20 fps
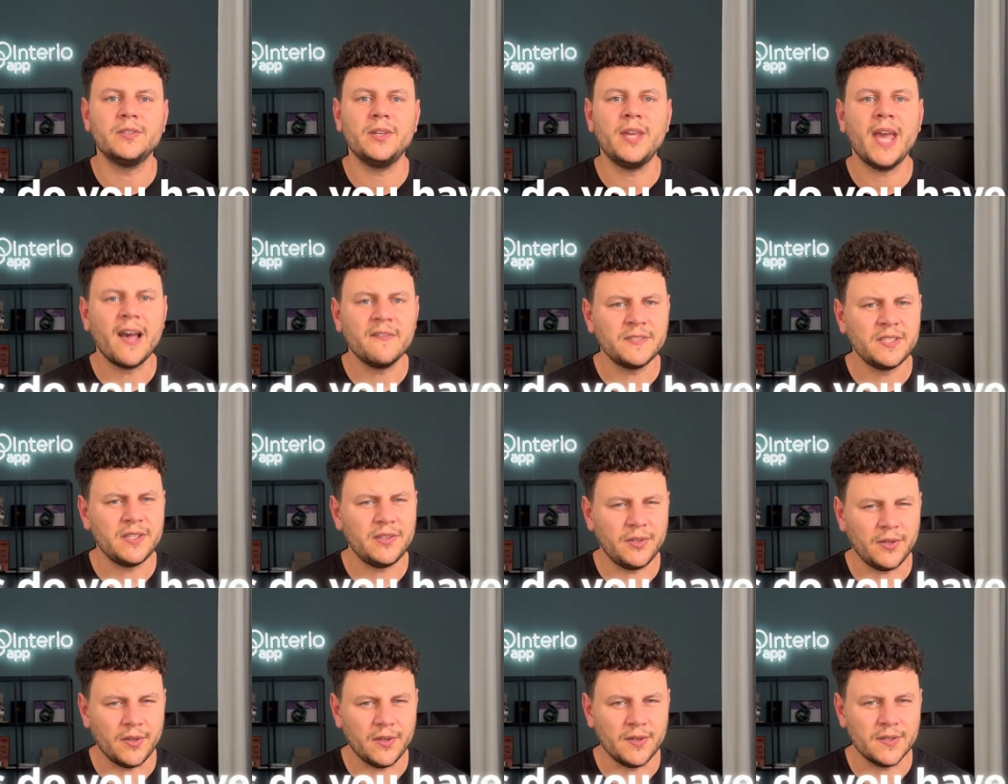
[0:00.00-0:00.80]
you have to
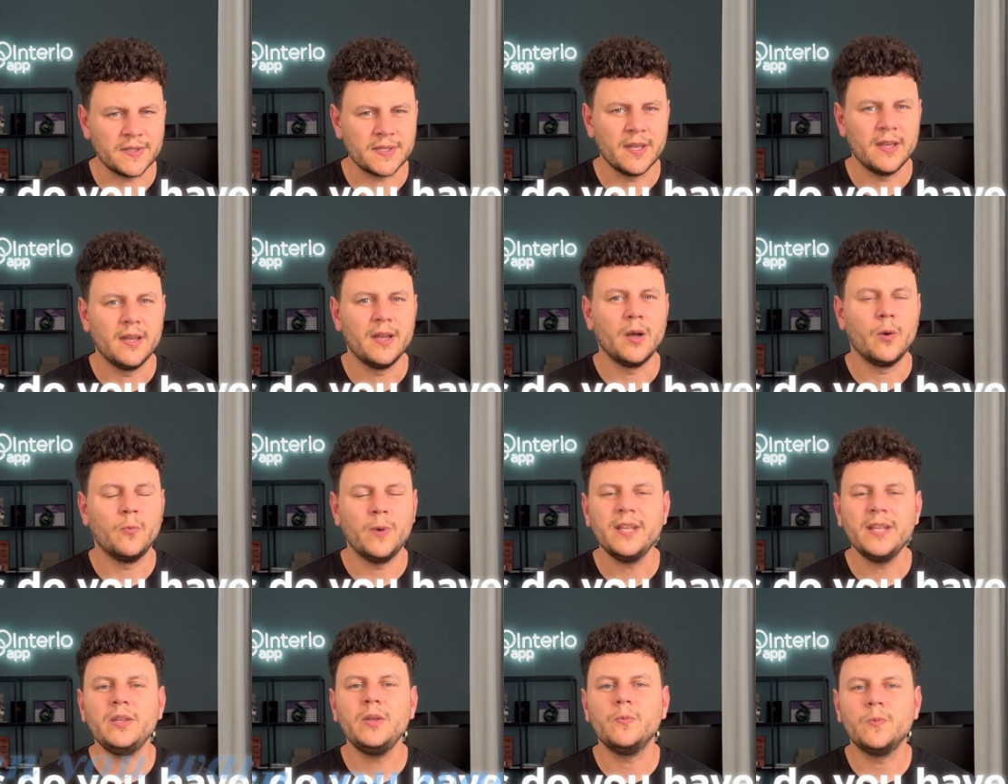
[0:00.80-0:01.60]
use
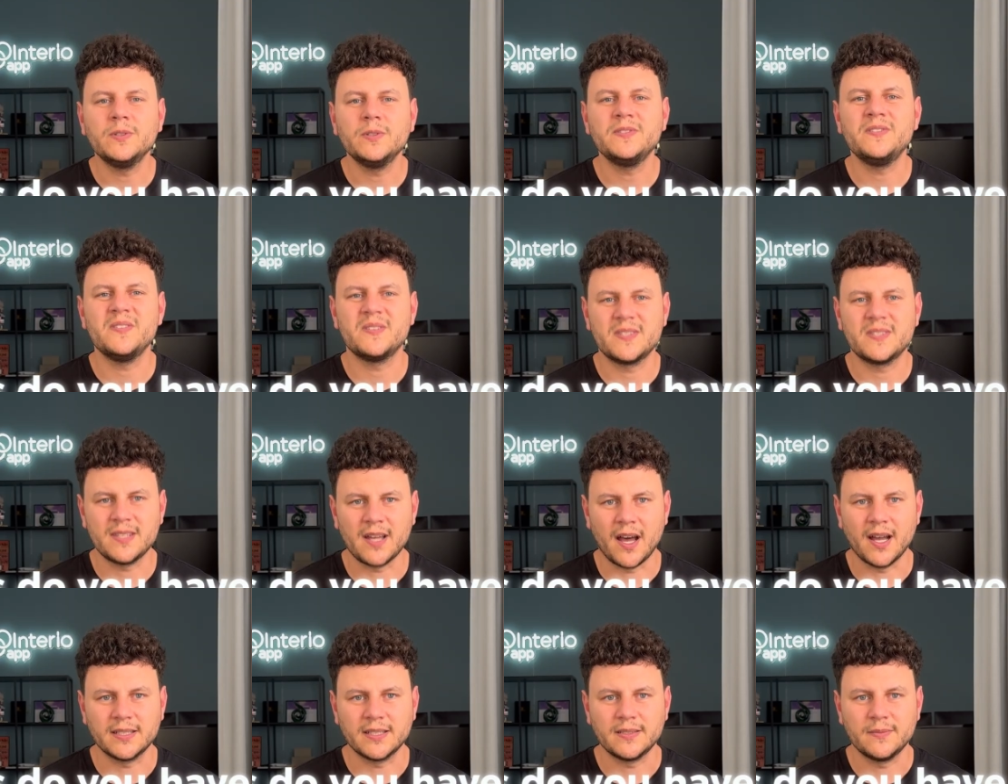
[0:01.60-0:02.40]
when you want to
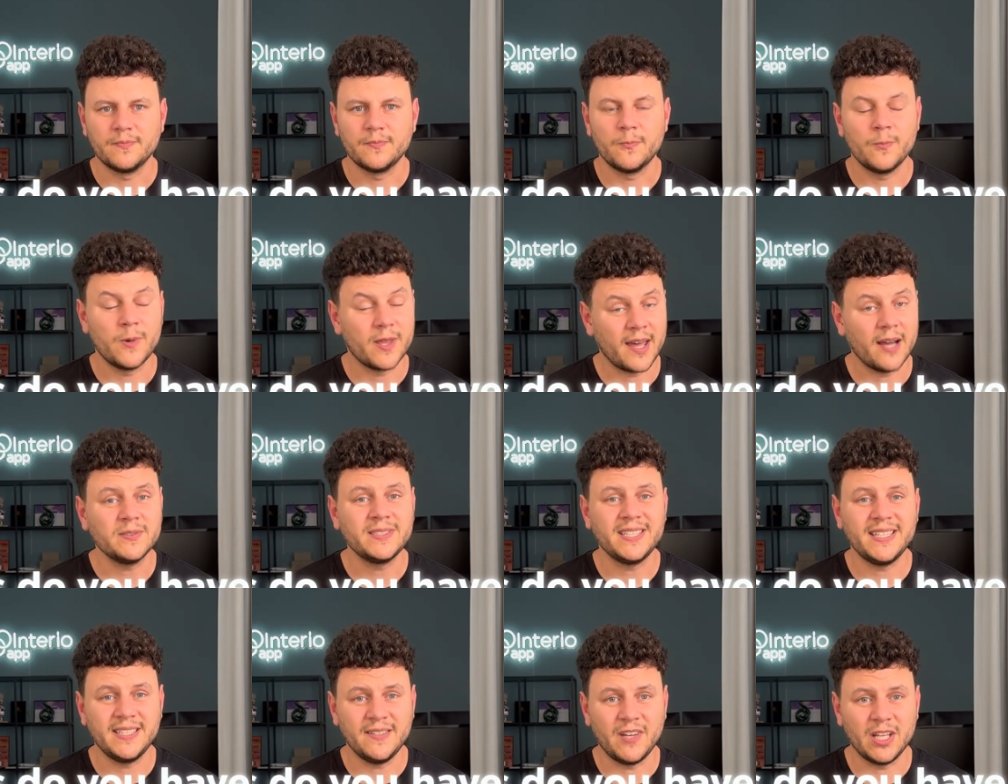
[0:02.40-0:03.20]
start without
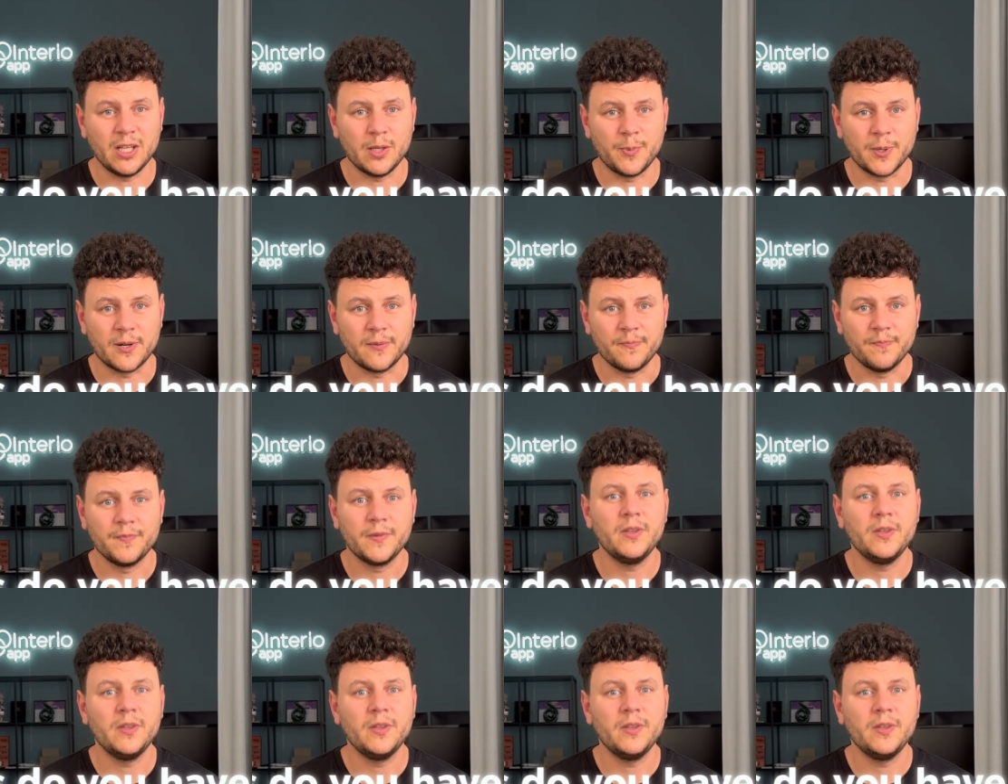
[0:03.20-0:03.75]
a developer?